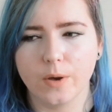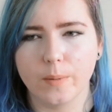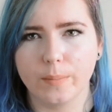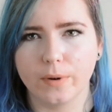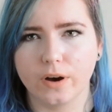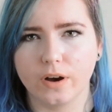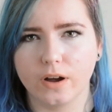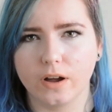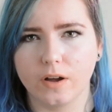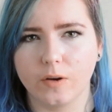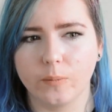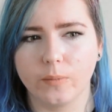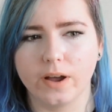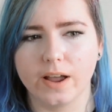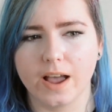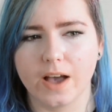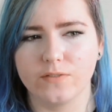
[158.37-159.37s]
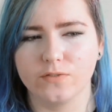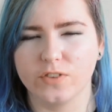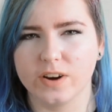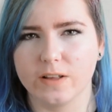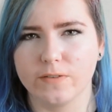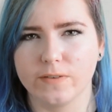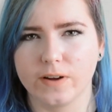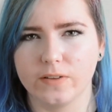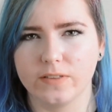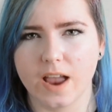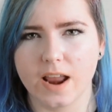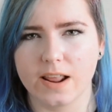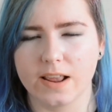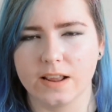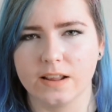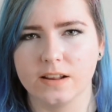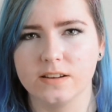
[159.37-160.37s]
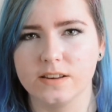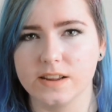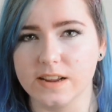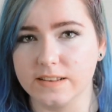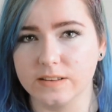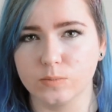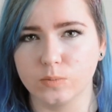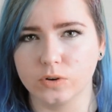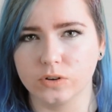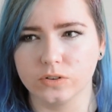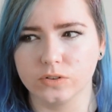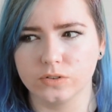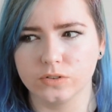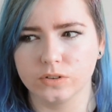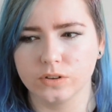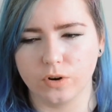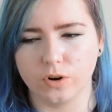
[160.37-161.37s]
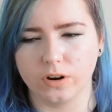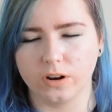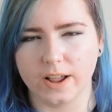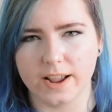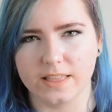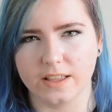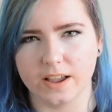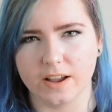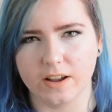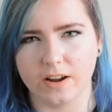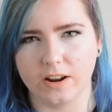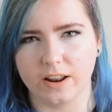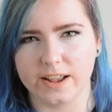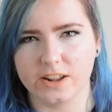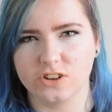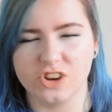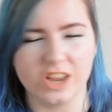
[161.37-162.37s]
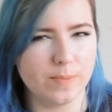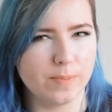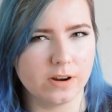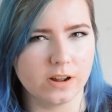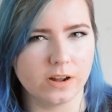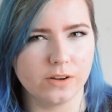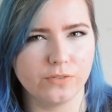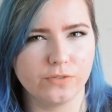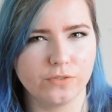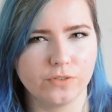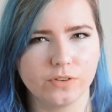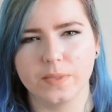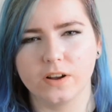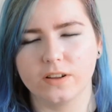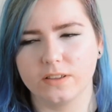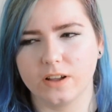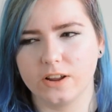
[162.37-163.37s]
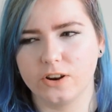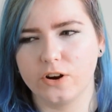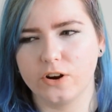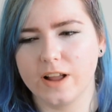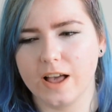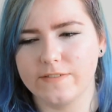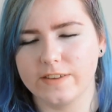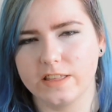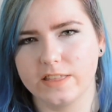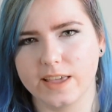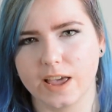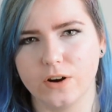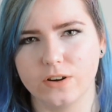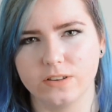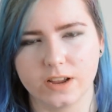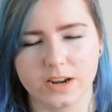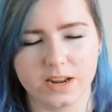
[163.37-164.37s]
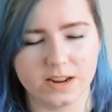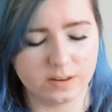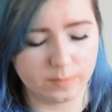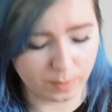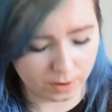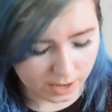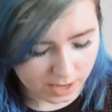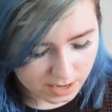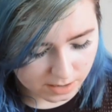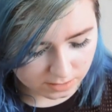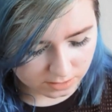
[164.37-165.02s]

but I haven't really found any decent ones online that are like cheap enough, because I don't have anything else I need to buy.